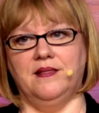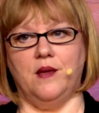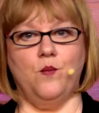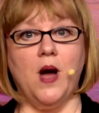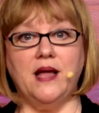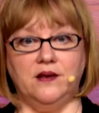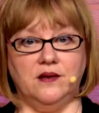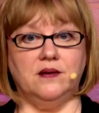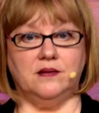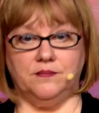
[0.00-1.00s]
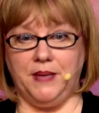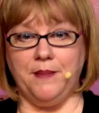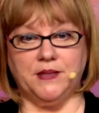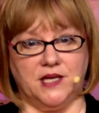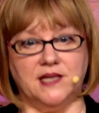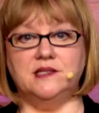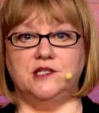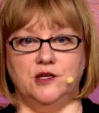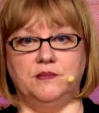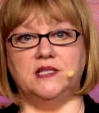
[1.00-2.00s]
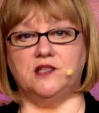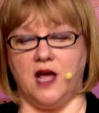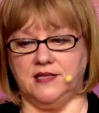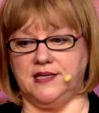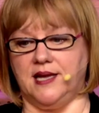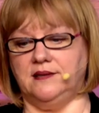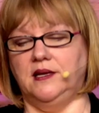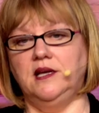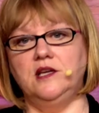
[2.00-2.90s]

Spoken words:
They want people to consume this content.